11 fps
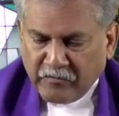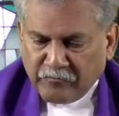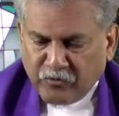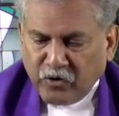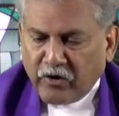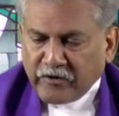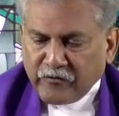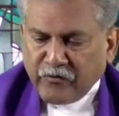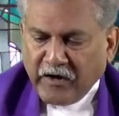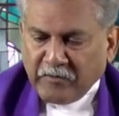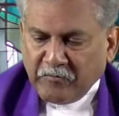
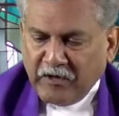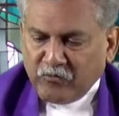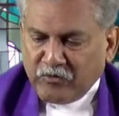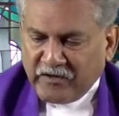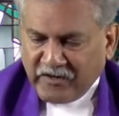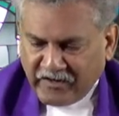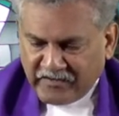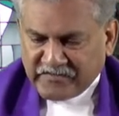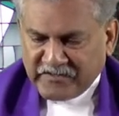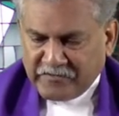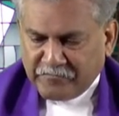Purify me with the
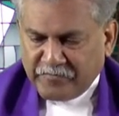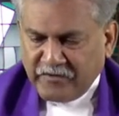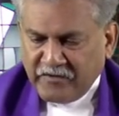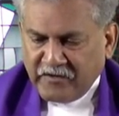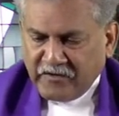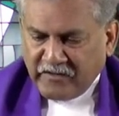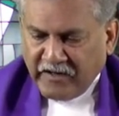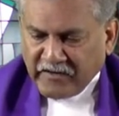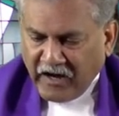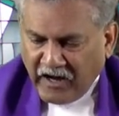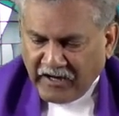hyssop,
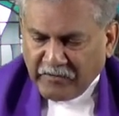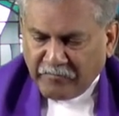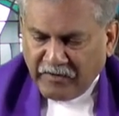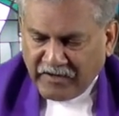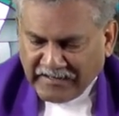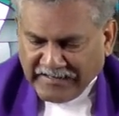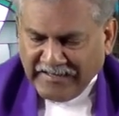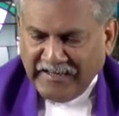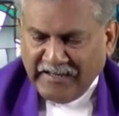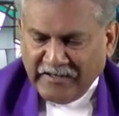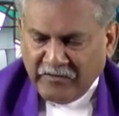that I be
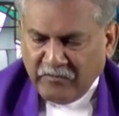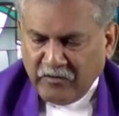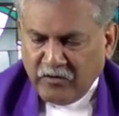clean.